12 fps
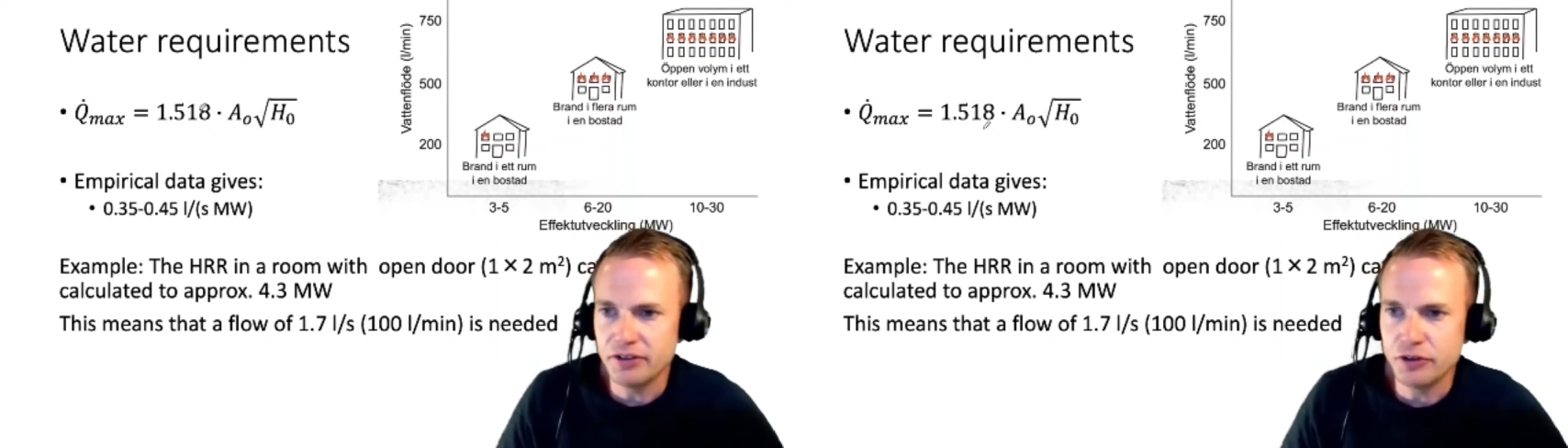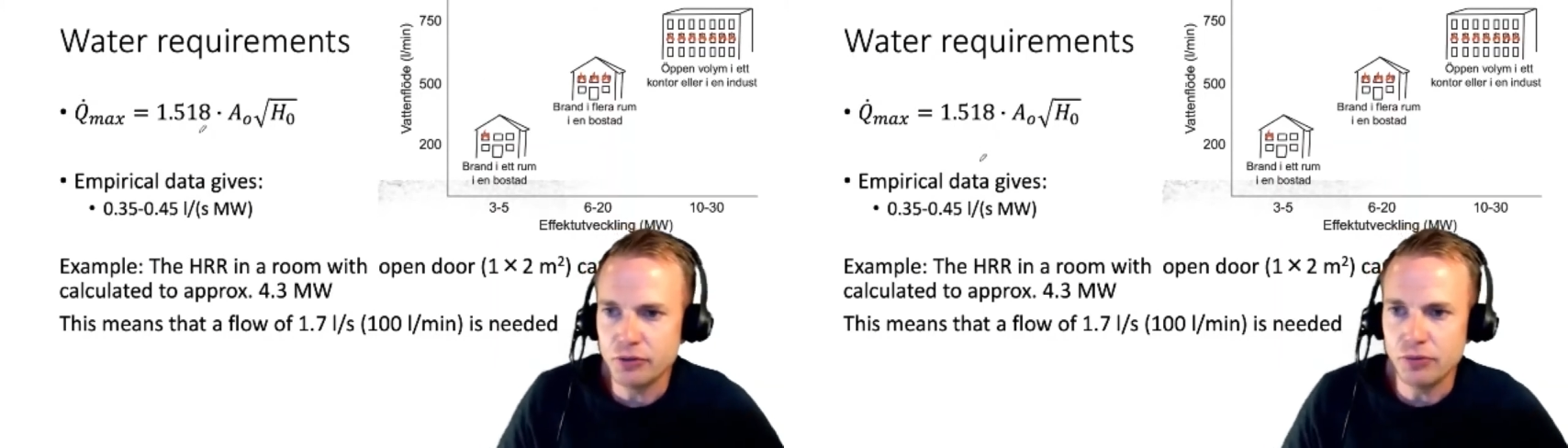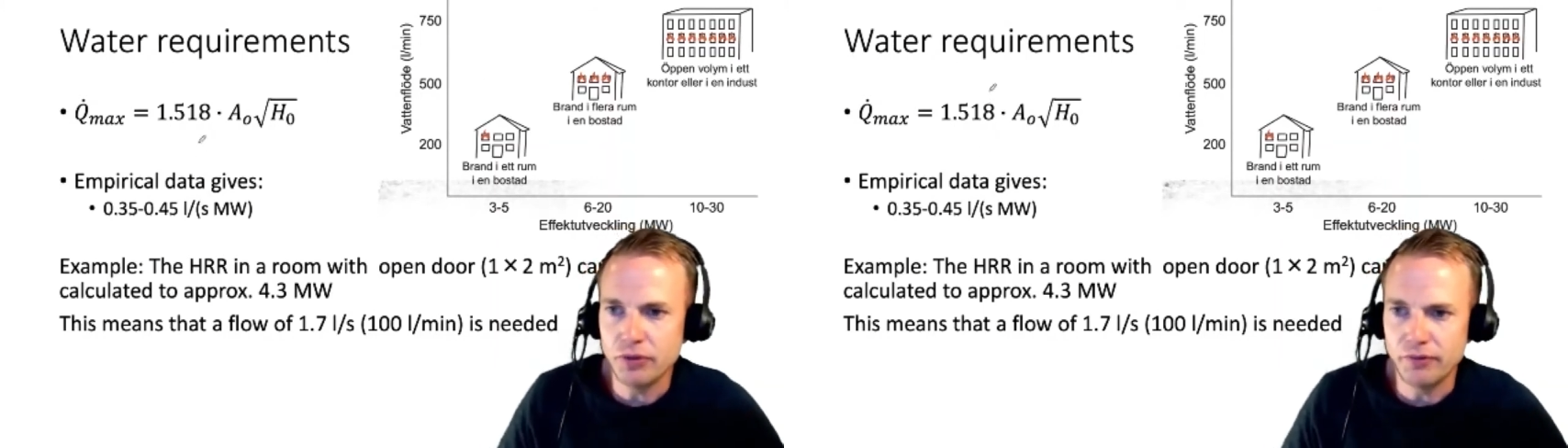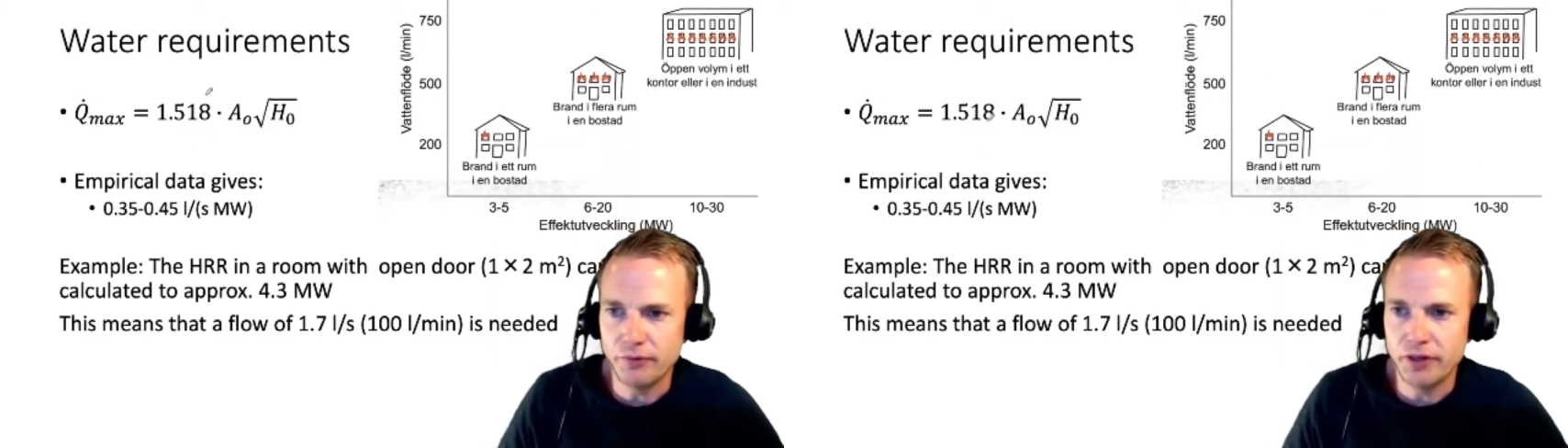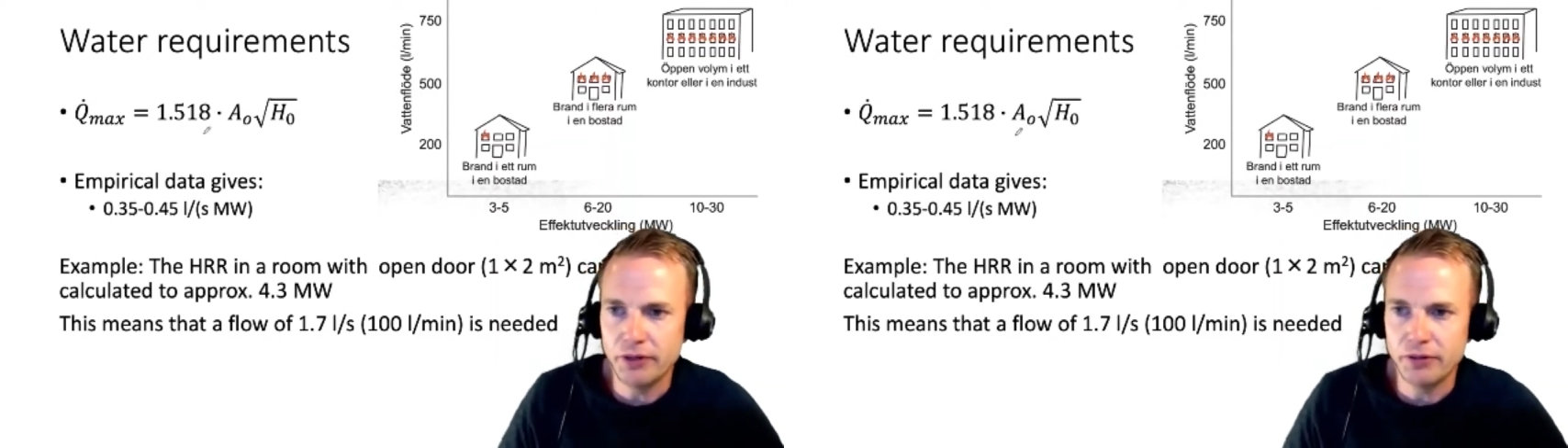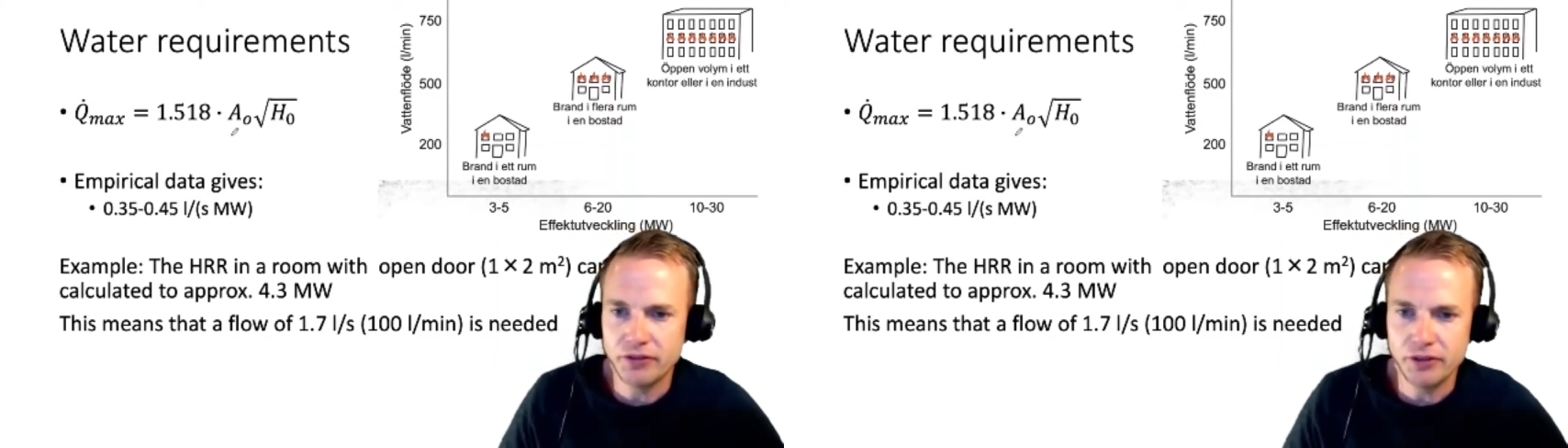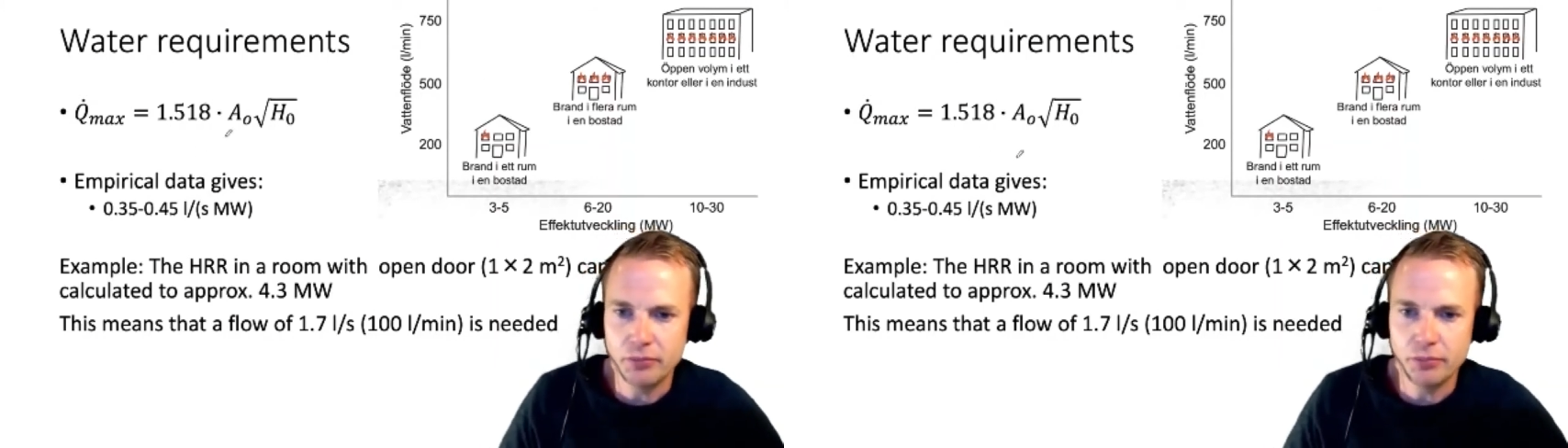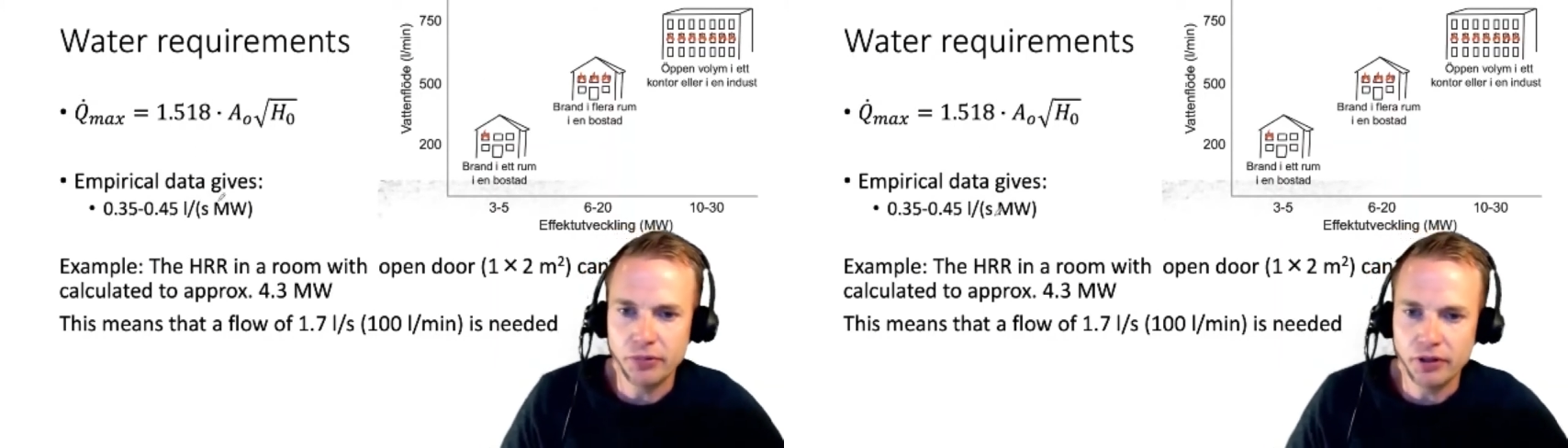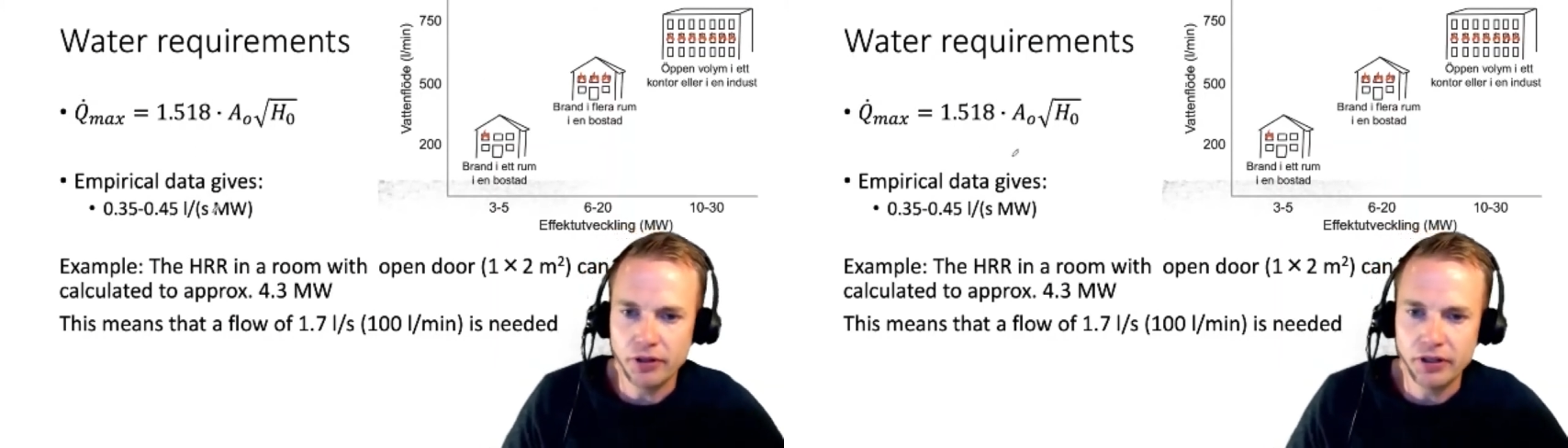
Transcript: two very simple